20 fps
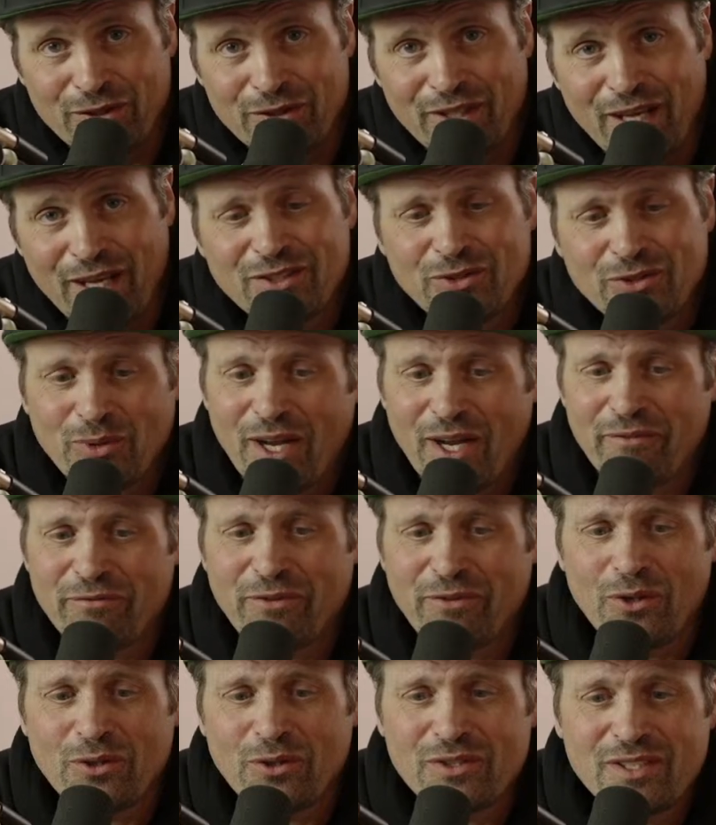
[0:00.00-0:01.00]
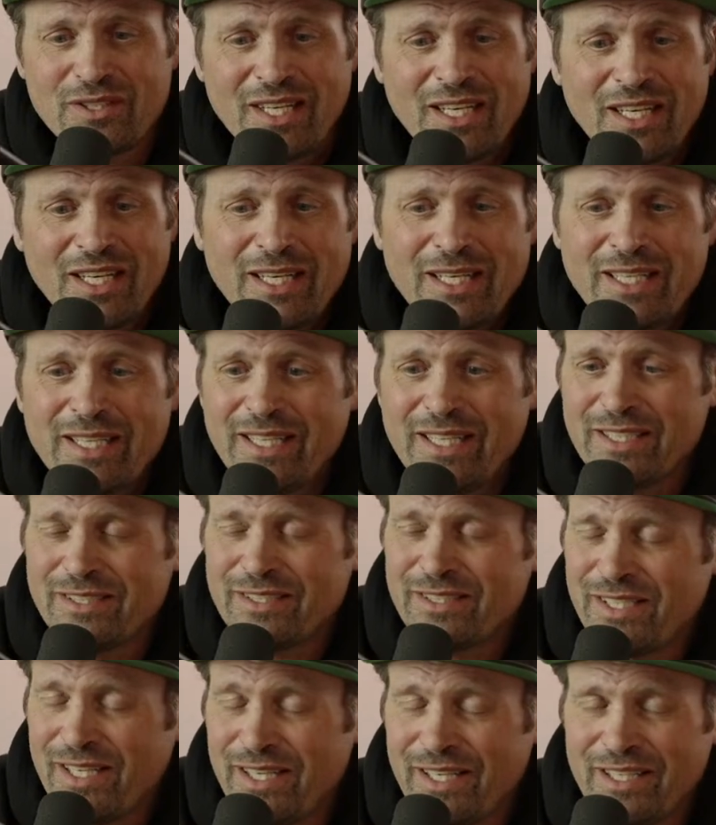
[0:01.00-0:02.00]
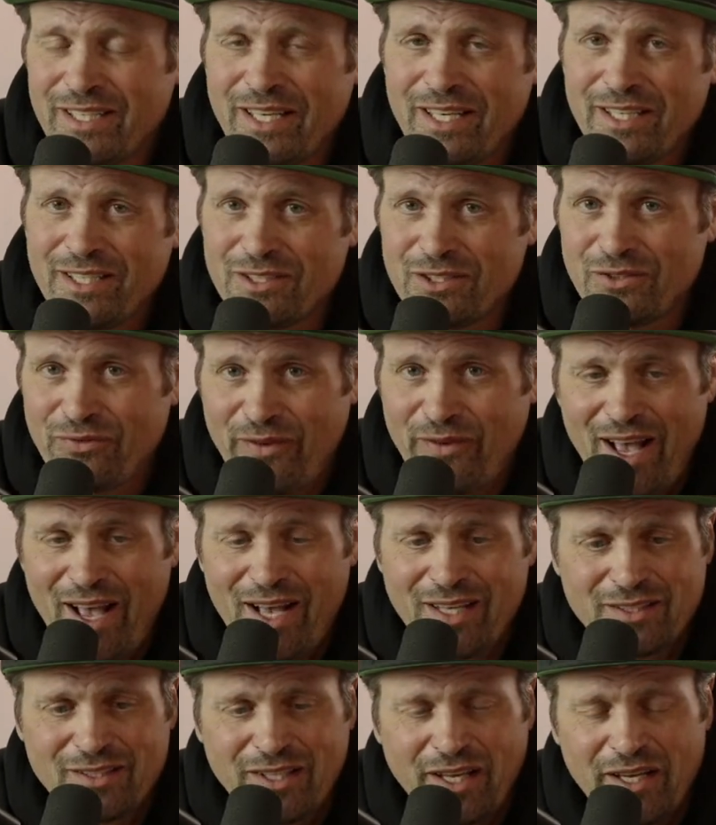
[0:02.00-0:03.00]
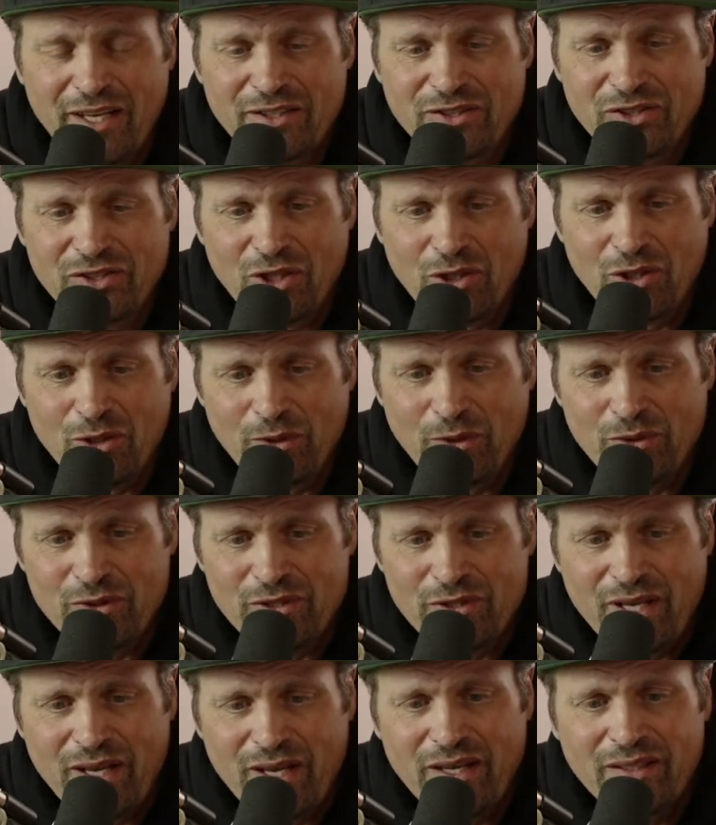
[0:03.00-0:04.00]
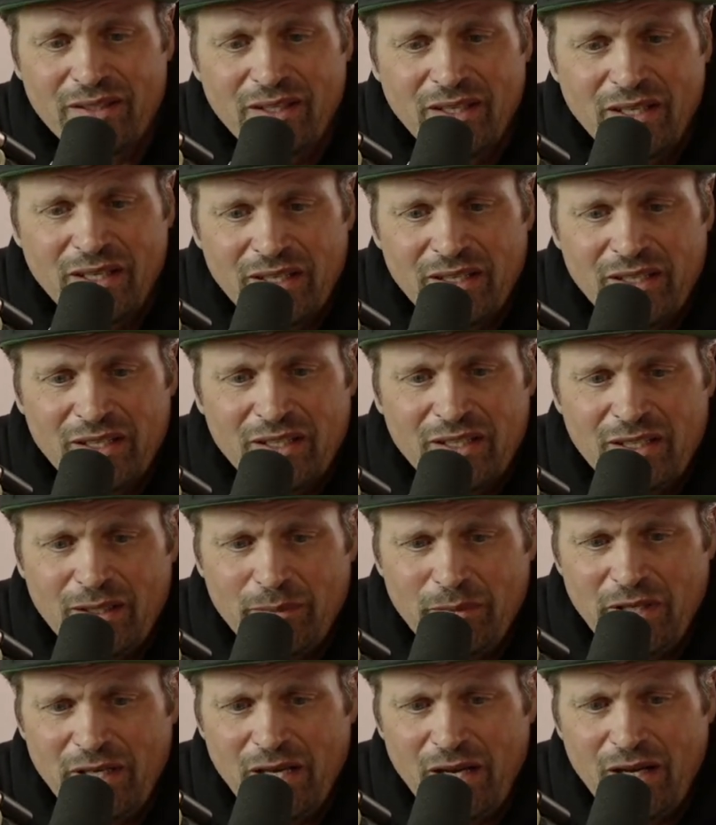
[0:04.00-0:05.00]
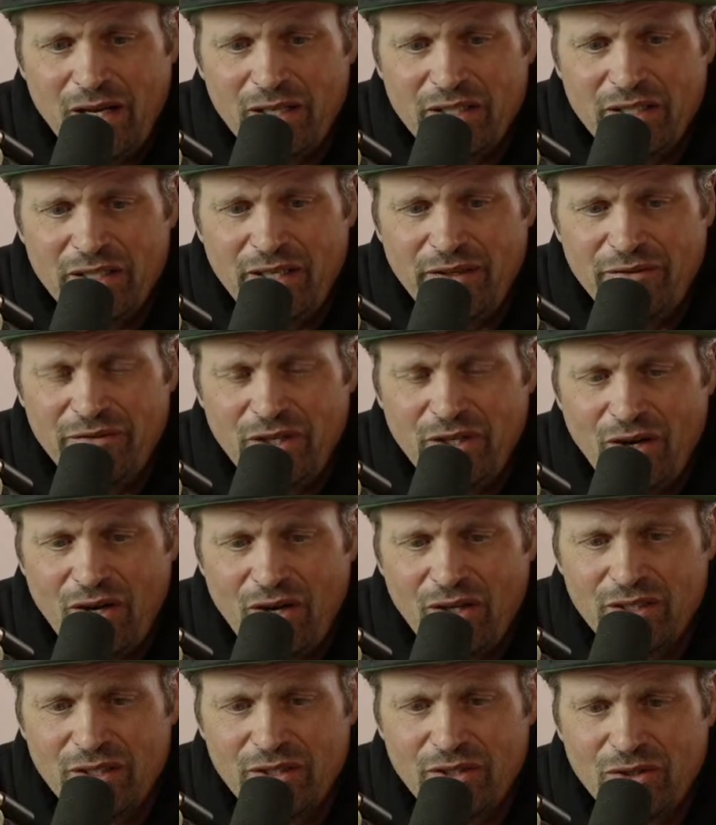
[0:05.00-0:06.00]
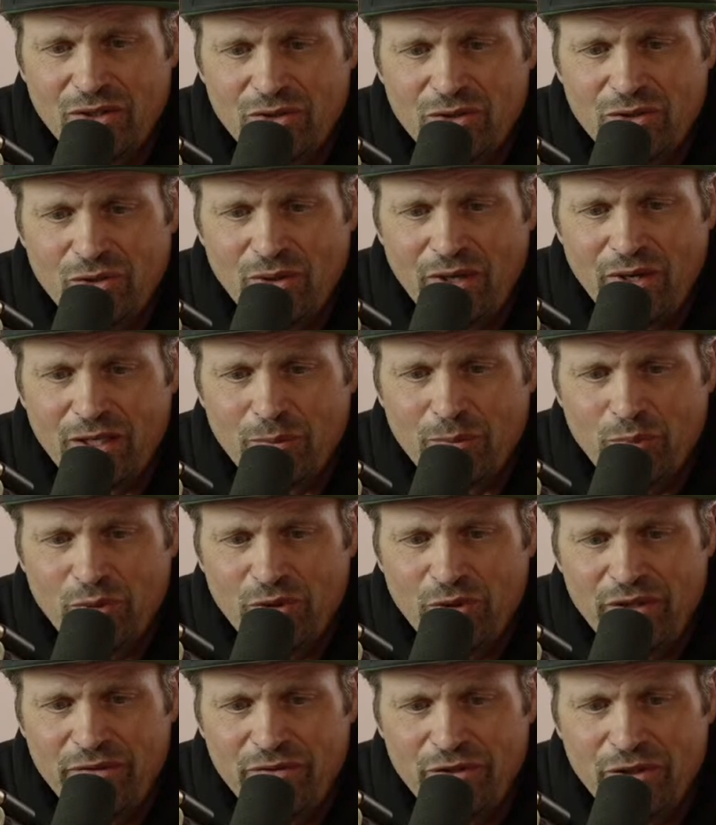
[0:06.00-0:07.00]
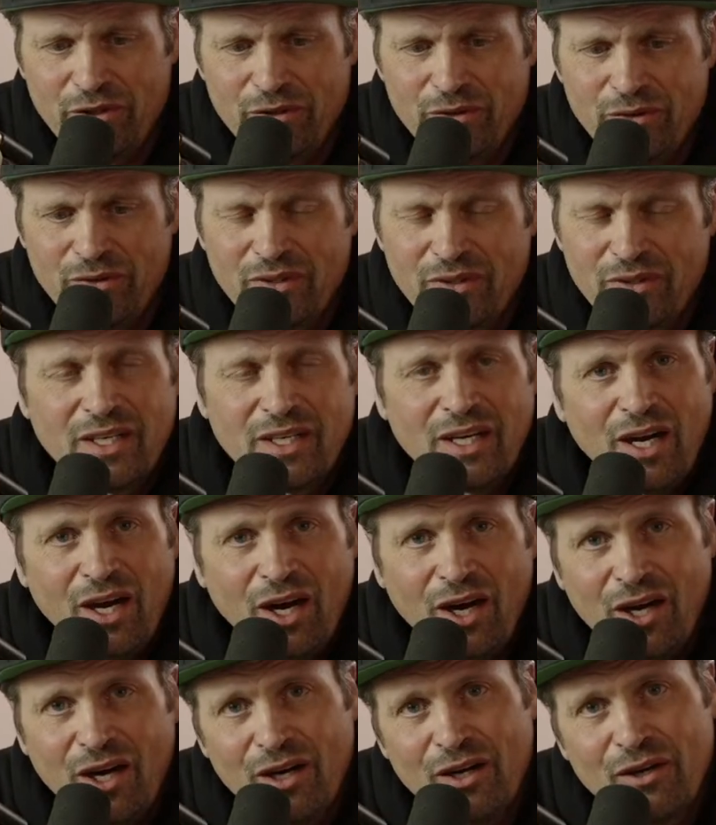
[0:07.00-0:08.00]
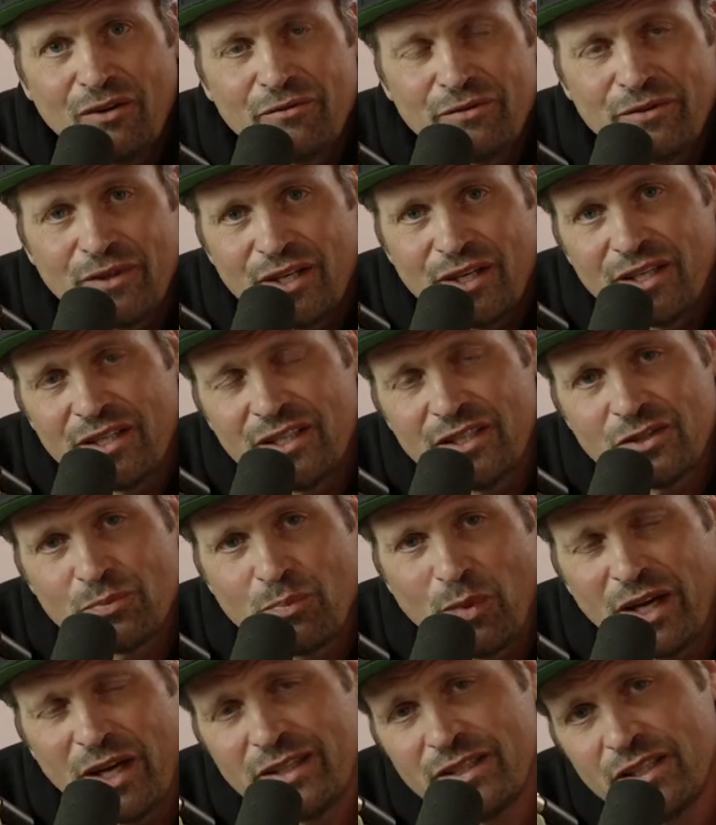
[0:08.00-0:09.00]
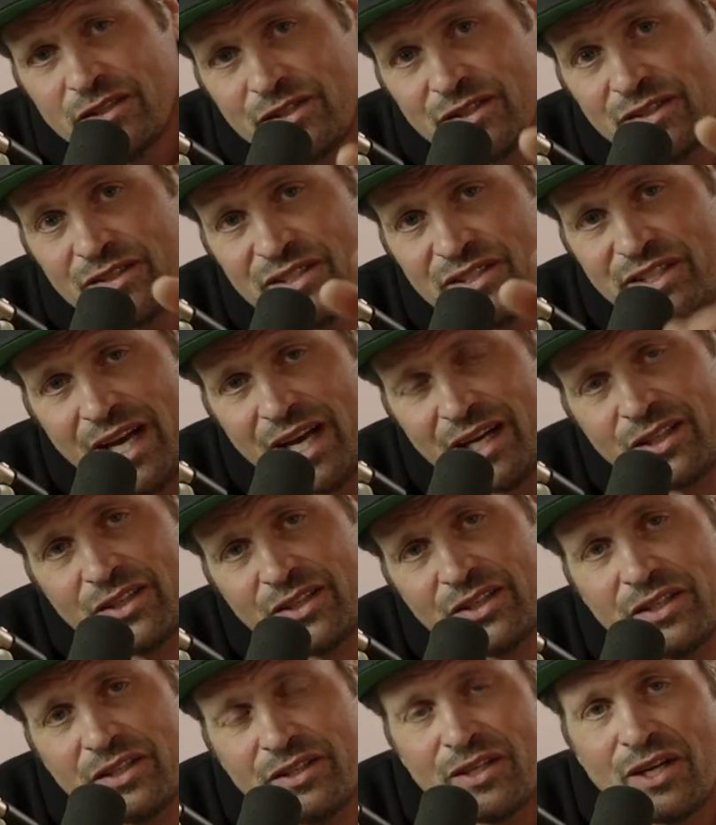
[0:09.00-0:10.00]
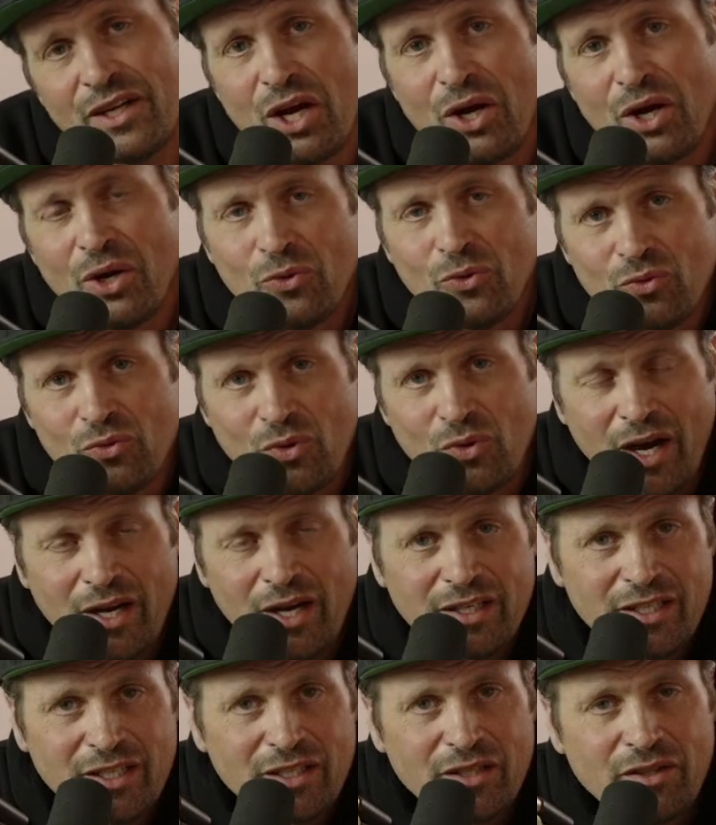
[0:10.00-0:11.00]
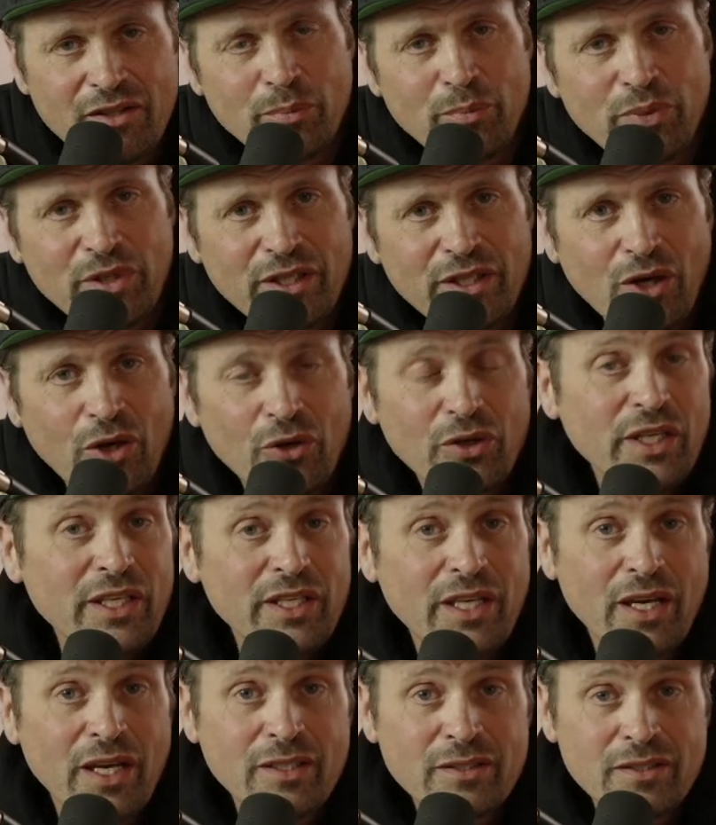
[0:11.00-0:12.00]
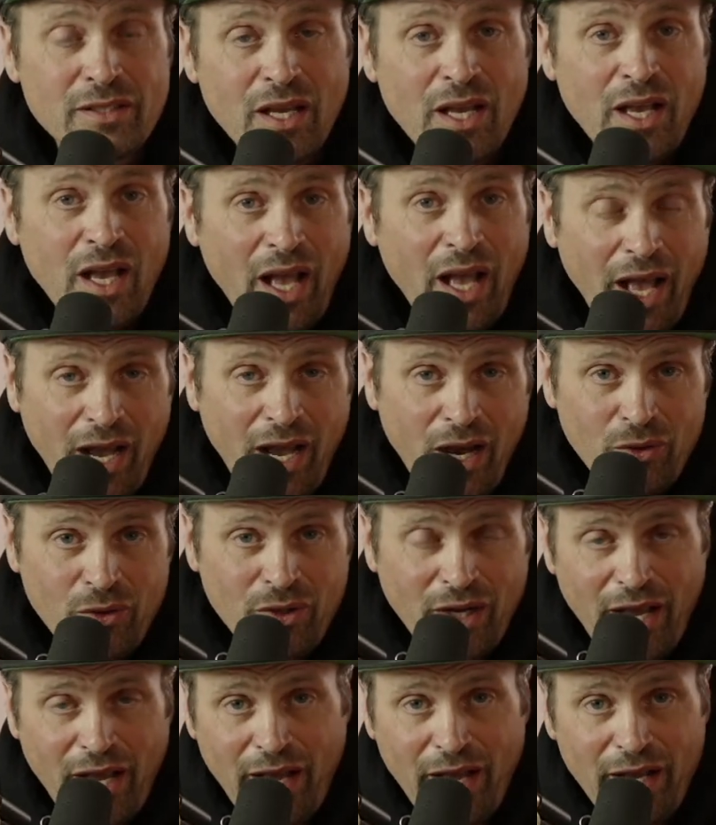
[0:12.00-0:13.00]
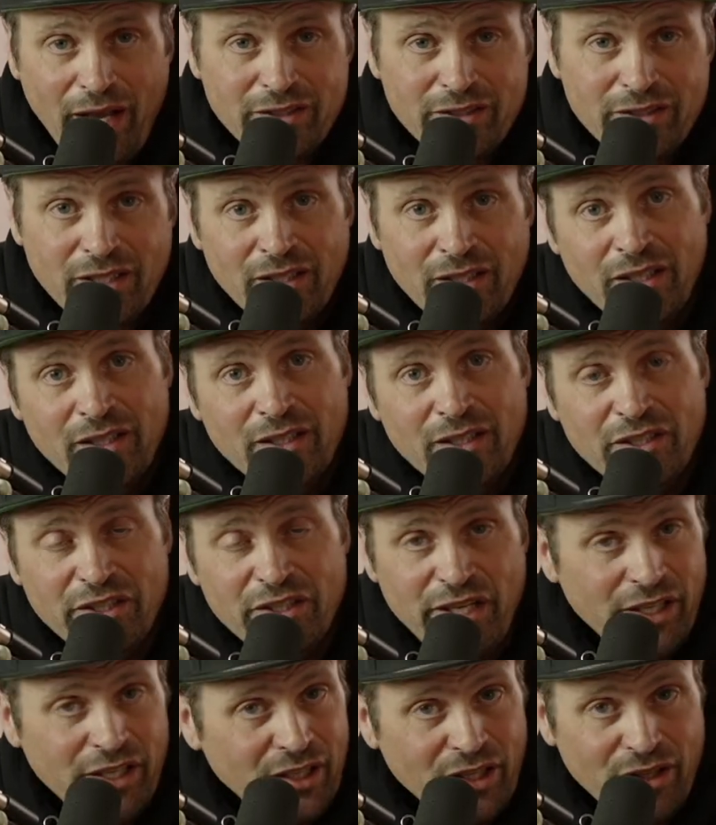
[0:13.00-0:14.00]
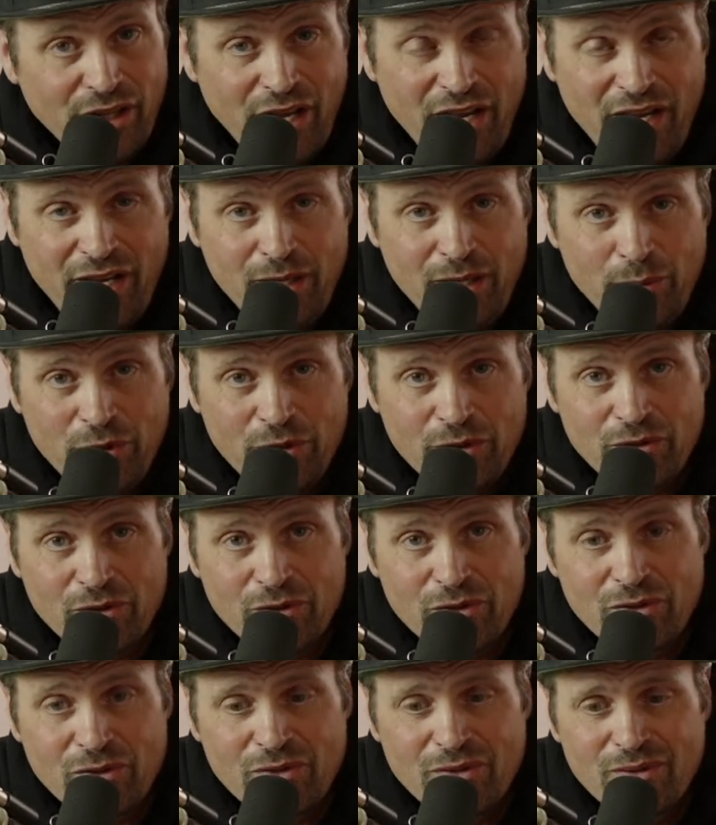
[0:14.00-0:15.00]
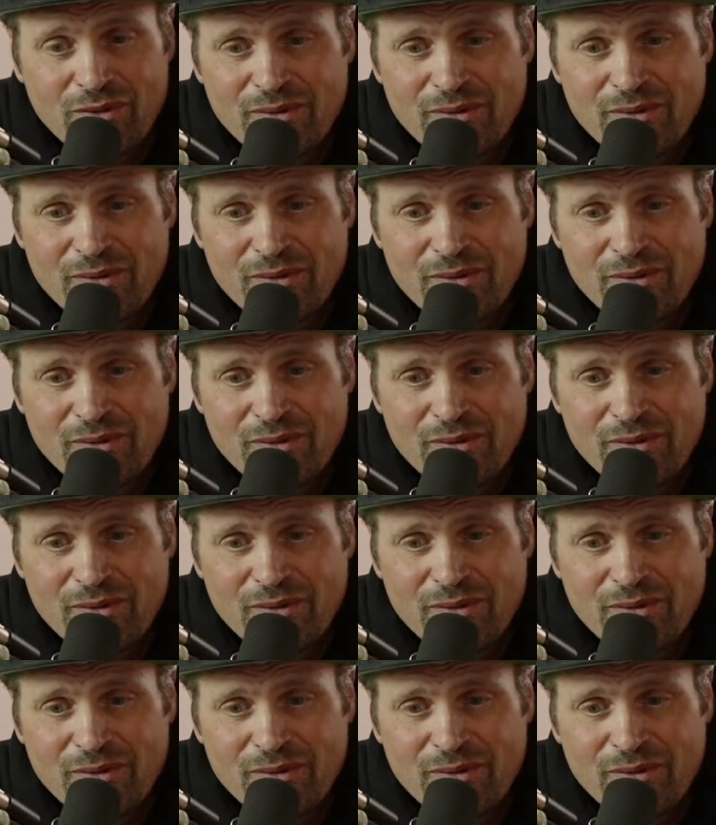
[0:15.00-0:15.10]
That's right, folks. This thing is fast, like Sturbo said. Let me give y'all a little quick preview of this bike. This is Declan riding the Bigode ES out at King of the Hammers.